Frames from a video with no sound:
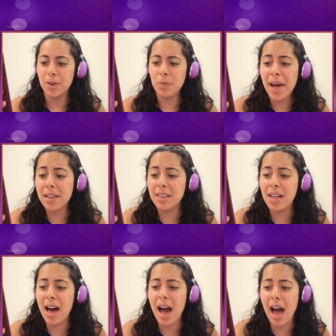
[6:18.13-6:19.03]

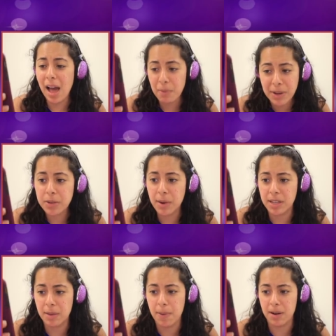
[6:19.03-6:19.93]
Well, I was going
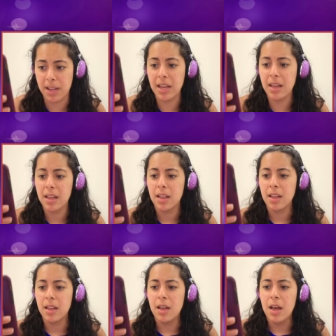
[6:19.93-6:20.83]
to the party
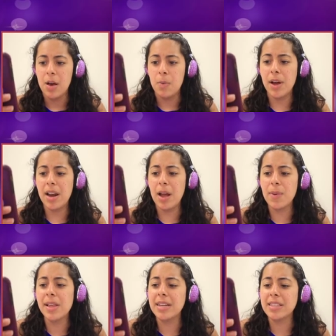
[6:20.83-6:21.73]
when I
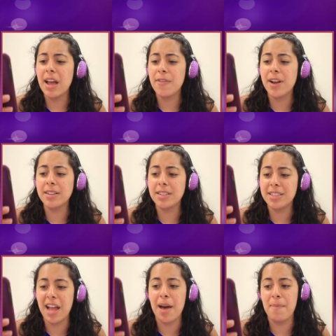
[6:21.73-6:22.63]
realized I forgot to
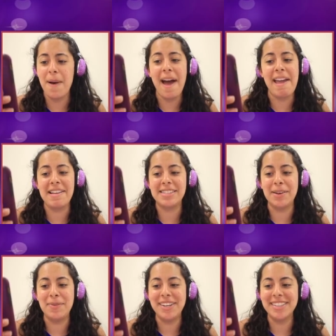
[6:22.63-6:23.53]
stop by at
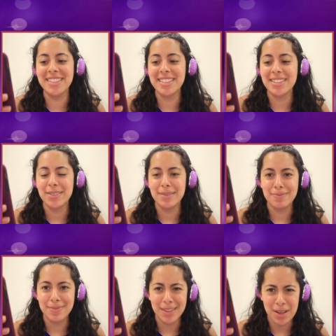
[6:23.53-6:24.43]
someone's.
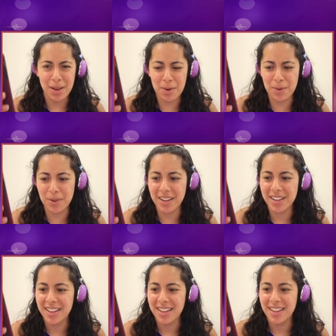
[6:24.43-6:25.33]
Who?
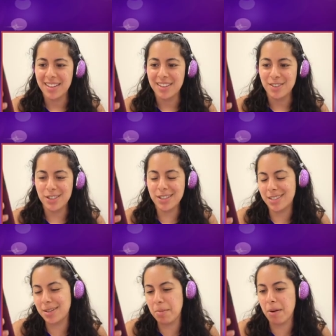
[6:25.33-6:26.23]

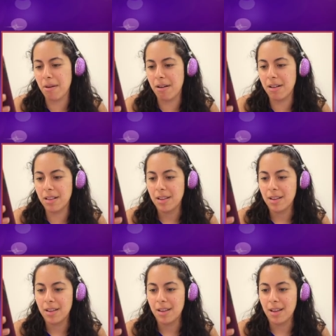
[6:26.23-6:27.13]
Just some
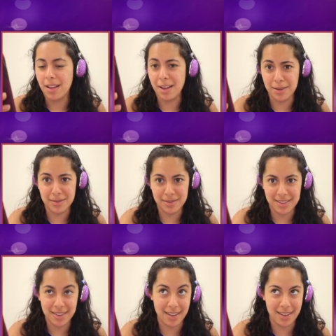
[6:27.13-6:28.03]
girl.
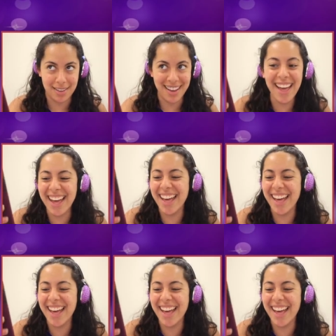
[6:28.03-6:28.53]
Oh, okay.